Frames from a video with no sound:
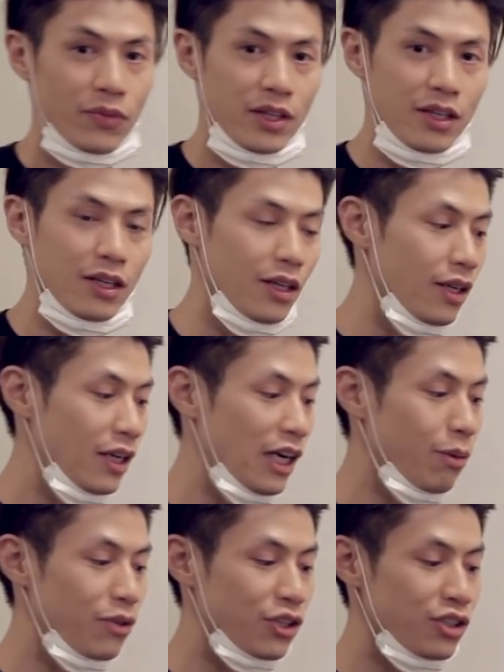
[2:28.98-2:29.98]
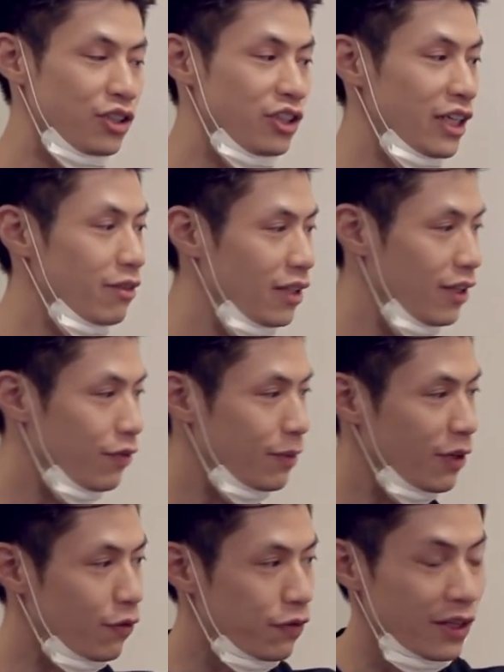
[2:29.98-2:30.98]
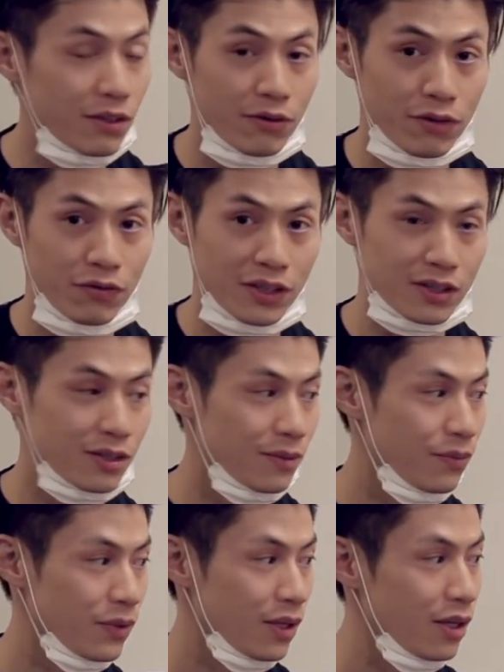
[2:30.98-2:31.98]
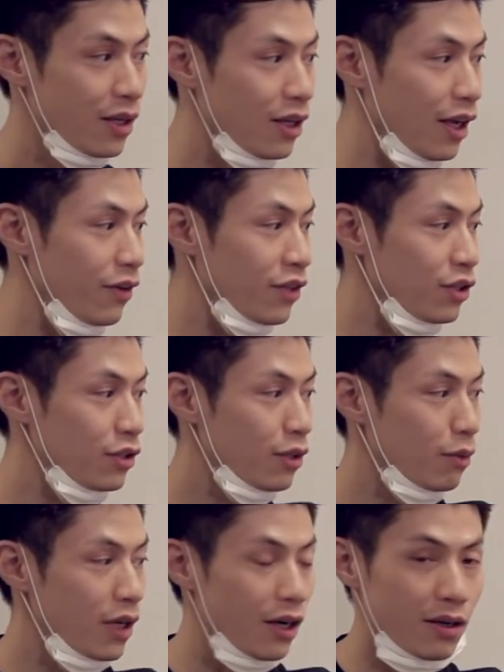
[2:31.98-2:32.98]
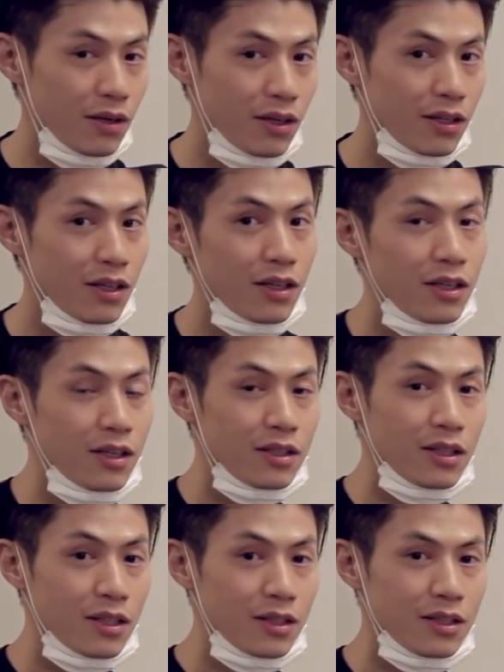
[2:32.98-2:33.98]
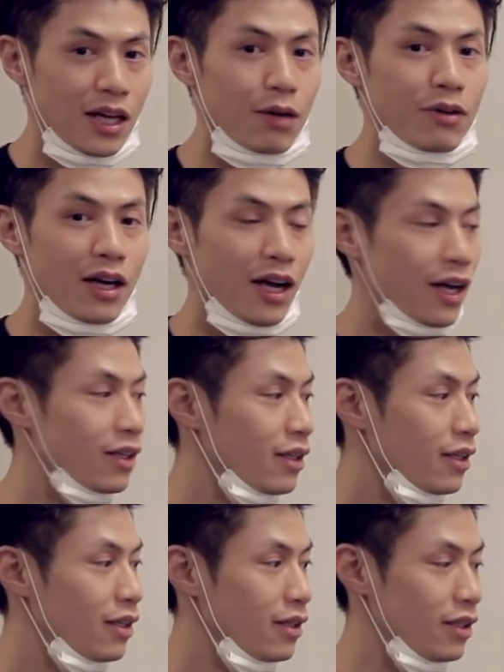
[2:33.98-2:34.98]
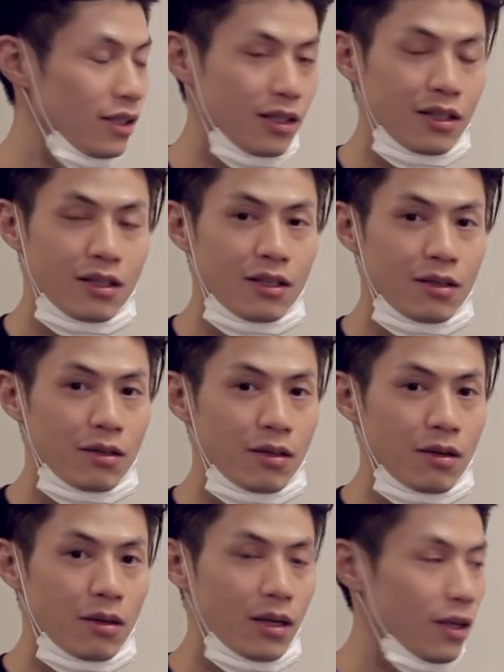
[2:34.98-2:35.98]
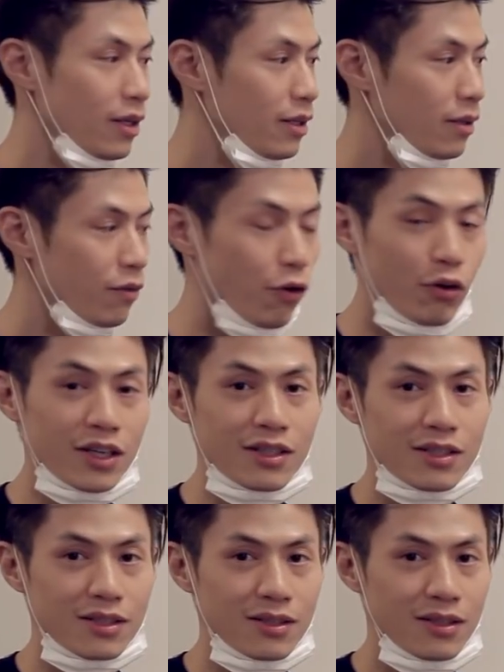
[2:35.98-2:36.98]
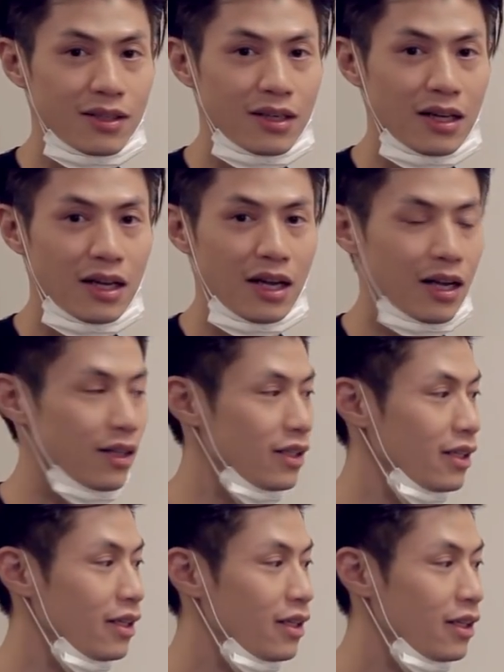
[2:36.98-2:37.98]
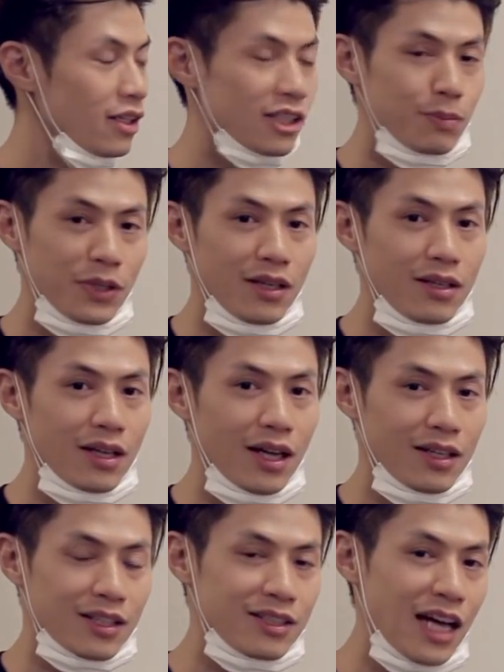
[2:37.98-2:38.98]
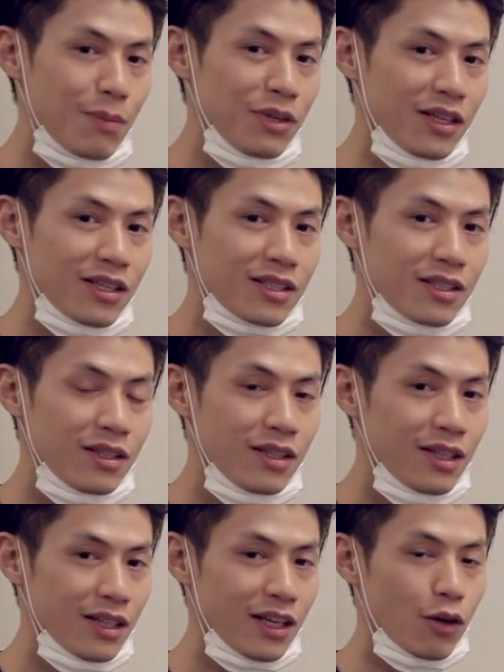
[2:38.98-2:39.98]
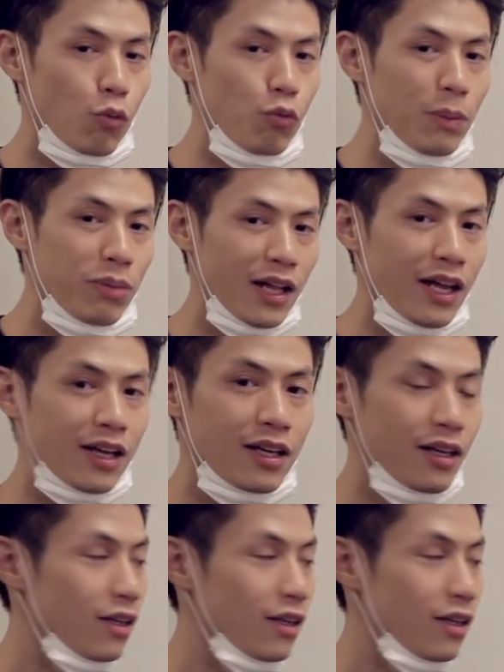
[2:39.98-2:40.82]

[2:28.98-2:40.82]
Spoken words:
the air pressure generated from the front of your fist, and you can do it well. That will add the focus and the speed and the snappiness, like a whip-like